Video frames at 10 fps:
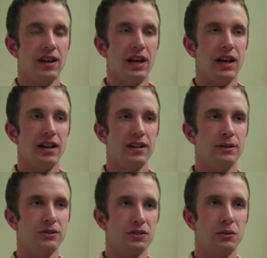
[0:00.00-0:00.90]
and it
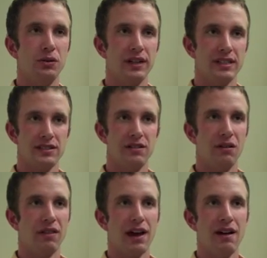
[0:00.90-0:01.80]
was cool to get to
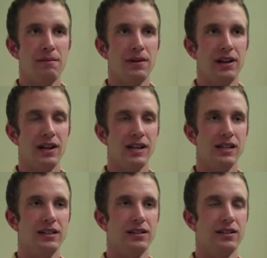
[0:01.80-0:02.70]
know them
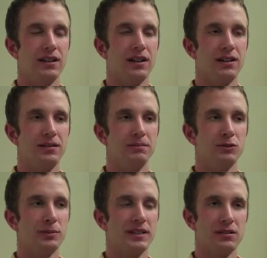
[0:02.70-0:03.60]
and um,
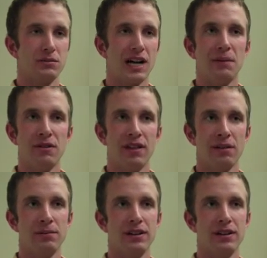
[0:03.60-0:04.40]
spend some time with them.